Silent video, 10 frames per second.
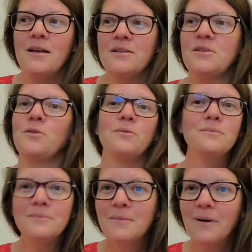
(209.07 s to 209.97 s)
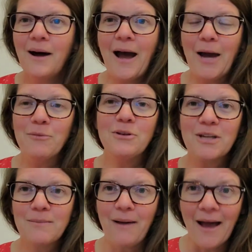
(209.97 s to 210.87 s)
So I would look
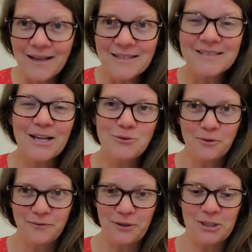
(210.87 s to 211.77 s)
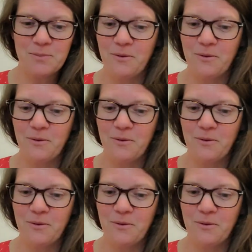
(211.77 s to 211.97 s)
at my schedule first.